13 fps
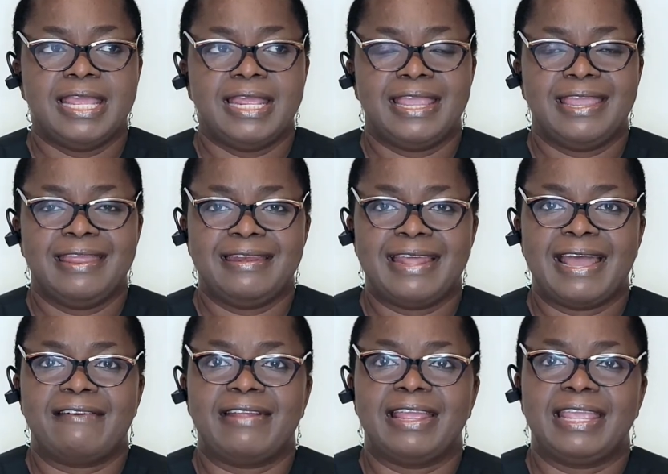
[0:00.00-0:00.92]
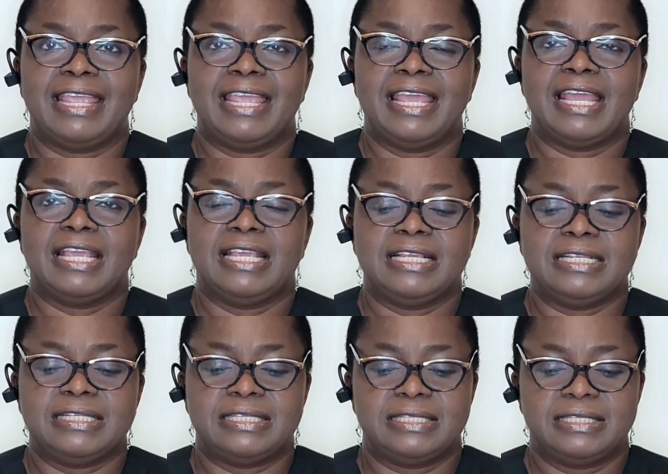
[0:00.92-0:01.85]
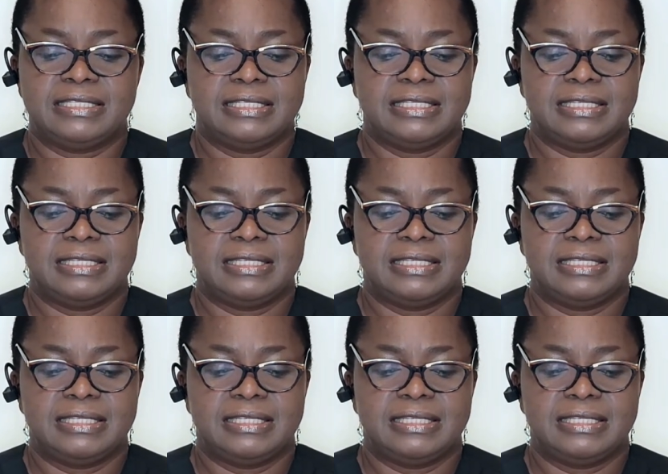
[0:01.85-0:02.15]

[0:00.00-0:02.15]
Indirect care is